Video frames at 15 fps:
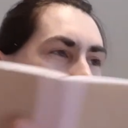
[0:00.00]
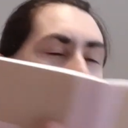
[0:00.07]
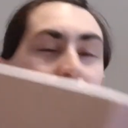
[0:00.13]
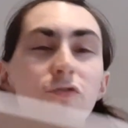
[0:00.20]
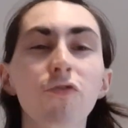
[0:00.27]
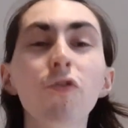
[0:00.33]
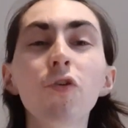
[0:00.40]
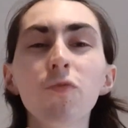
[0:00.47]

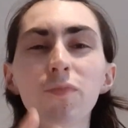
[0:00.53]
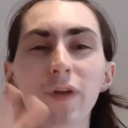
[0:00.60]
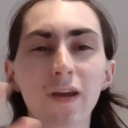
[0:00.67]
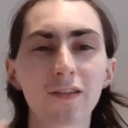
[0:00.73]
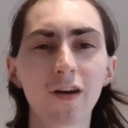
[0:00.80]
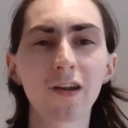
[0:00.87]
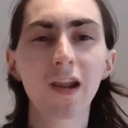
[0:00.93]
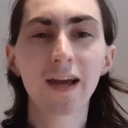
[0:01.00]
group that
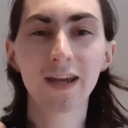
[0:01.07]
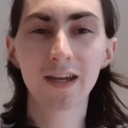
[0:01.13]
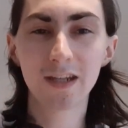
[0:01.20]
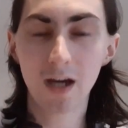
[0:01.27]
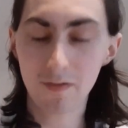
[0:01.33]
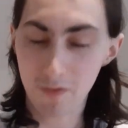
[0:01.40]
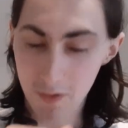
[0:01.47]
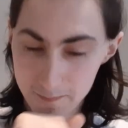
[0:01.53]
is unlike any
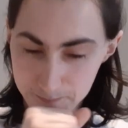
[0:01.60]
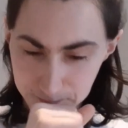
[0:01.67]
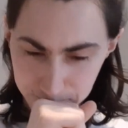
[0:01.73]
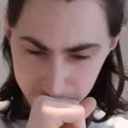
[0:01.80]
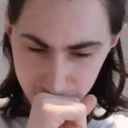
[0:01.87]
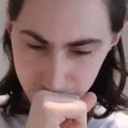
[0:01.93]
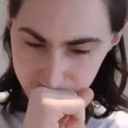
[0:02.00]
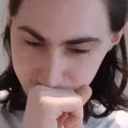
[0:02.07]
other,
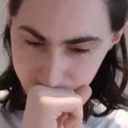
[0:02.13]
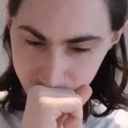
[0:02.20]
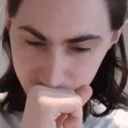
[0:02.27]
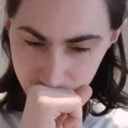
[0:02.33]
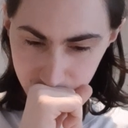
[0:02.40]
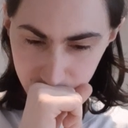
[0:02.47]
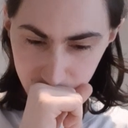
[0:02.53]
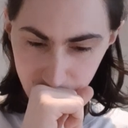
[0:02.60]

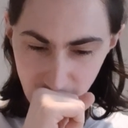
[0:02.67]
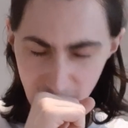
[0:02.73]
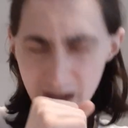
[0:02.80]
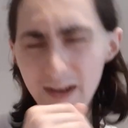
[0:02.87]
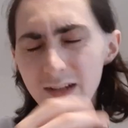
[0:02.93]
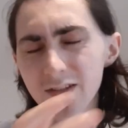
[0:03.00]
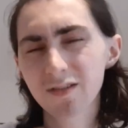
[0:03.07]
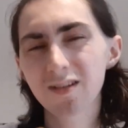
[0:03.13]

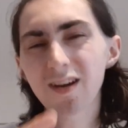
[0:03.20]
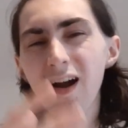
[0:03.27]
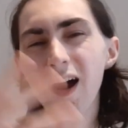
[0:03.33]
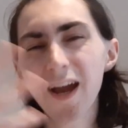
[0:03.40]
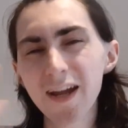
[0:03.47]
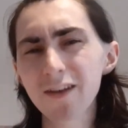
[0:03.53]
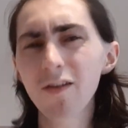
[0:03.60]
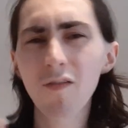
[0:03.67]
and I
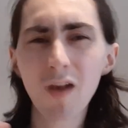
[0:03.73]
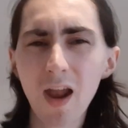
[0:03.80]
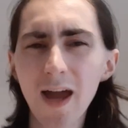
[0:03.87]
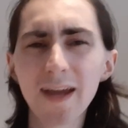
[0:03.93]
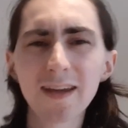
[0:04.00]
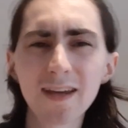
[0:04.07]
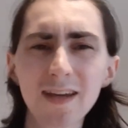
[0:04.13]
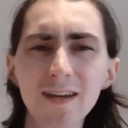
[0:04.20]
kind of
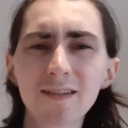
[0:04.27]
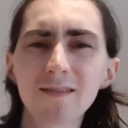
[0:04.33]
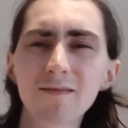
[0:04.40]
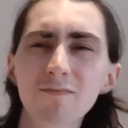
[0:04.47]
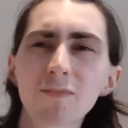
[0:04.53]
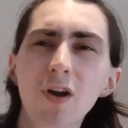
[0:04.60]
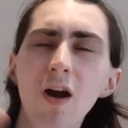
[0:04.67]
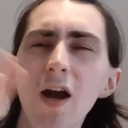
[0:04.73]
like it.
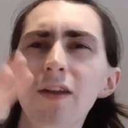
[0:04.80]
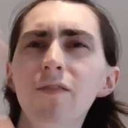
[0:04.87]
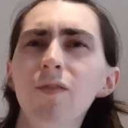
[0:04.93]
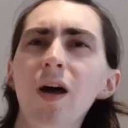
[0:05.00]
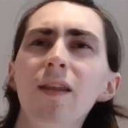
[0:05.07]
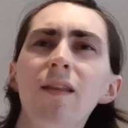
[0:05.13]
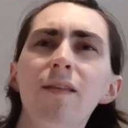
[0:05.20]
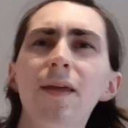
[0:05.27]
Kind of
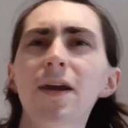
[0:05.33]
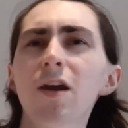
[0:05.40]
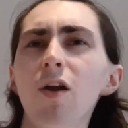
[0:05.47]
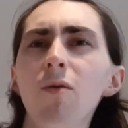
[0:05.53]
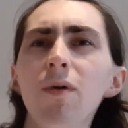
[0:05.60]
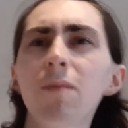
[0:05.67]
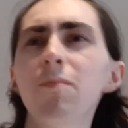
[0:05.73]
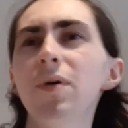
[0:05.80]
like that they're
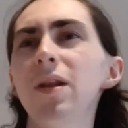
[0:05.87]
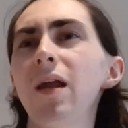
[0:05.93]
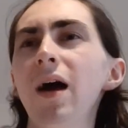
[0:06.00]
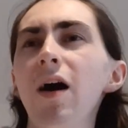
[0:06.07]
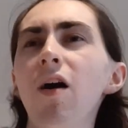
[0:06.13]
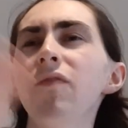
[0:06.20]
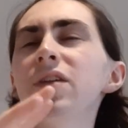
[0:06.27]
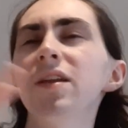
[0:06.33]
glowing, but
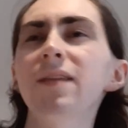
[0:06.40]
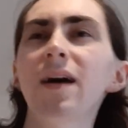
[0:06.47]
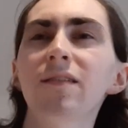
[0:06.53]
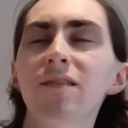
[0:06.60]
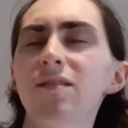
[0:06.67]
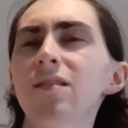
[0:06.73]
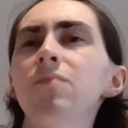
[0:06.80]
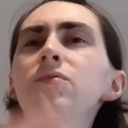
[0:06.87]
like other than that,
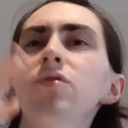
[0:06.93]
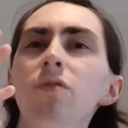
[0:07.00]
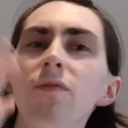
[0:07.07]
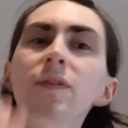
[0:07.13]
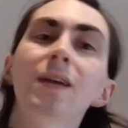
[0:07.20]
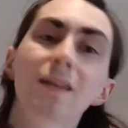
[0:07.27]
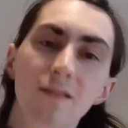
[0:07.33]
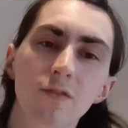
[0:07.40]
the
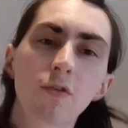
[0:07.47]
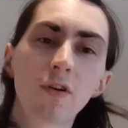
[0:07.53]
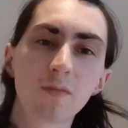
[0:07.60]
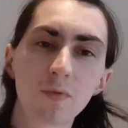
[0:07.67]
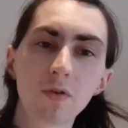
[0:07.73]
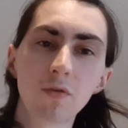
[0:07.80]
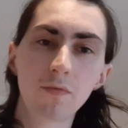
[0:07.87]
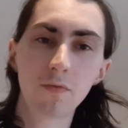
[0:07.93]
cinematography is not as
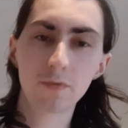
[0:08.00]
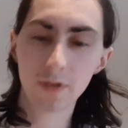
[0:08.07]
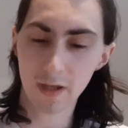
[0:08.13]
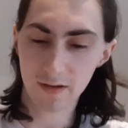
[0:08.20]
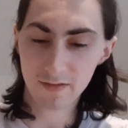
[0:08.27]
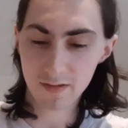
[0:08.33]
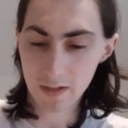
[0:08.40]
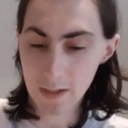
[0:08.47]
beautiful.
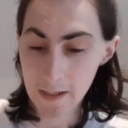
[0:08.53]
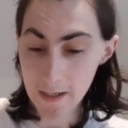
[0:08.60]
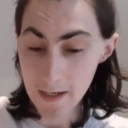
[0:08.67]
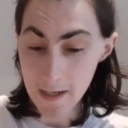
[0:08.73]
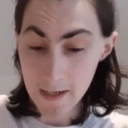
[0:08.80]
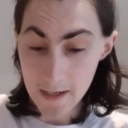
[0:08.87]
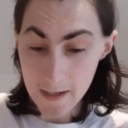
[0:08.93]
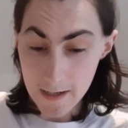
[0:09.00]
Yes.
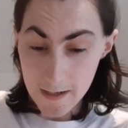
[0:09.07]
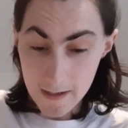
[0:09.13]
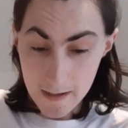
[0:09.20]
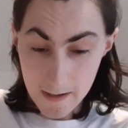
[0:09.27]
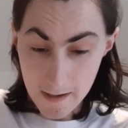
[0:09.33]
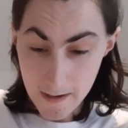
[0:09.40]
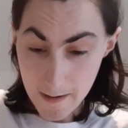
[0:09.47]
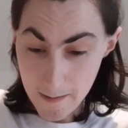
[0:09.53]

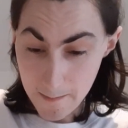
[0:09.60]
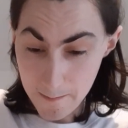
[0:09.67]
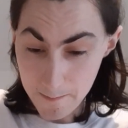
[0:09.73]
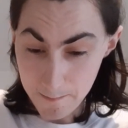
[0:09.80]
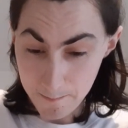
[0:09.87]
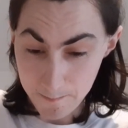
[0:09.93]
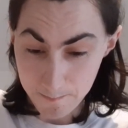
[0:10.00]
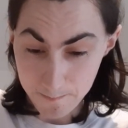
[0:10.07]
And